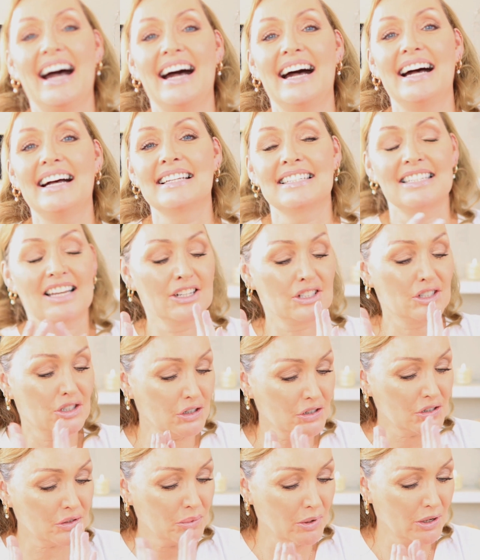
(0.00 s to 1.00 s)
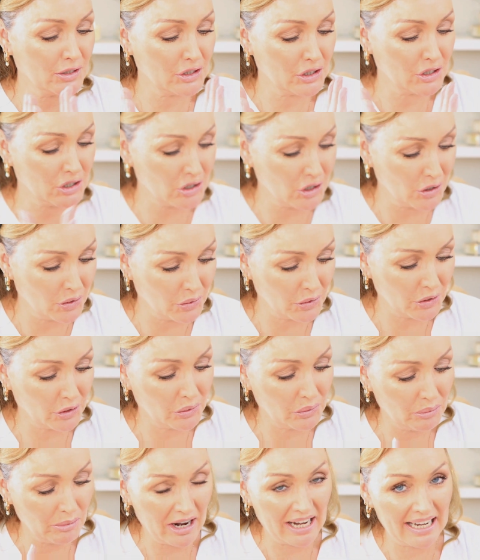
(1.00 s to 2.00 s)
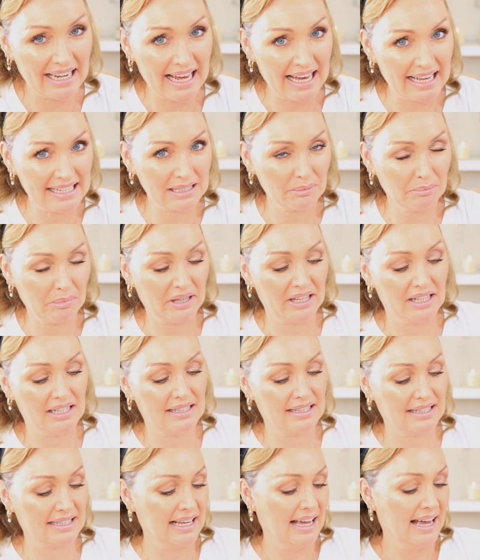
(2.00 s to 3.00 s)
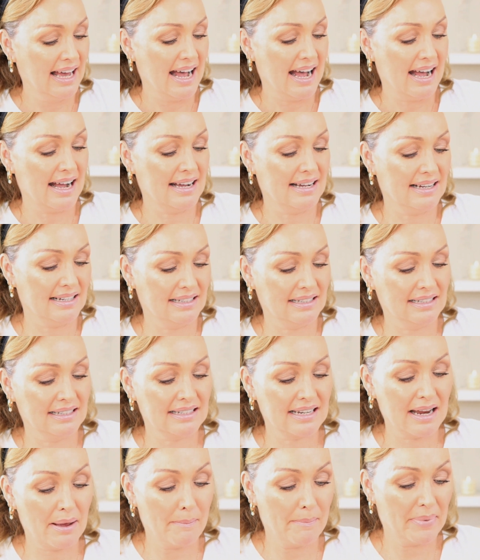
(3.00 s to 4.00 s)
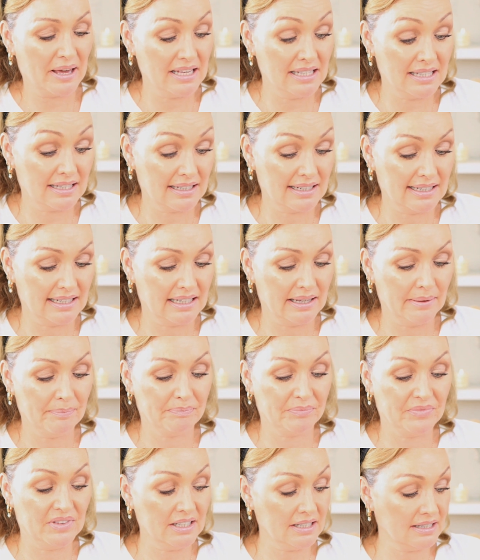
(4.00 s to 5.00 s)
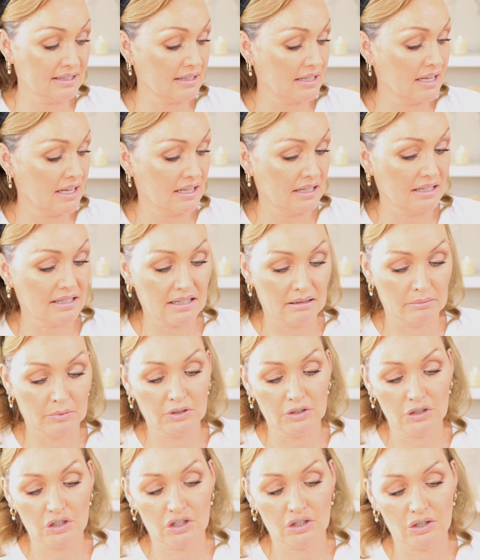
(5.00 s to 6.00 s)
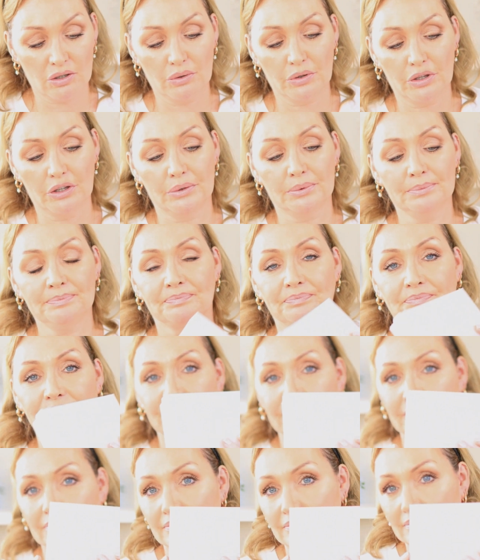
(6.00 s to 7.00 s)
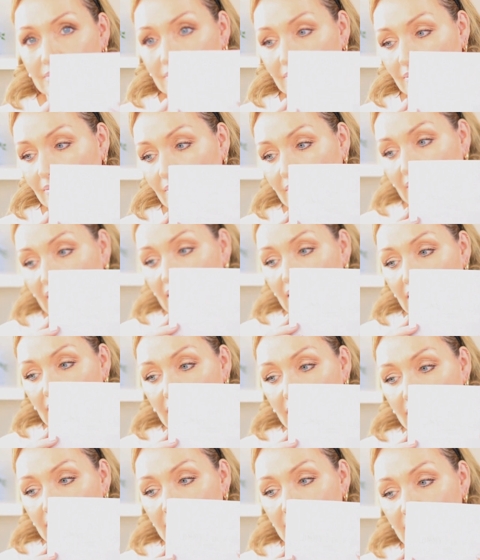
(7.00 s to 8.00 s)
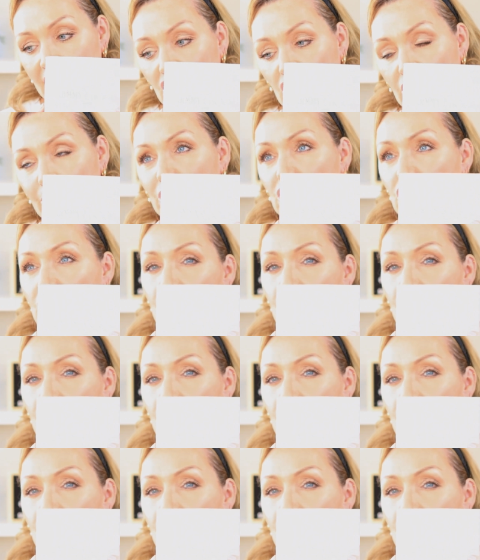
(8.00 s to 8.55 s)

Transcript: and I just want to show you my last piece. And basically this is, I'm going to show you, this is Jimmy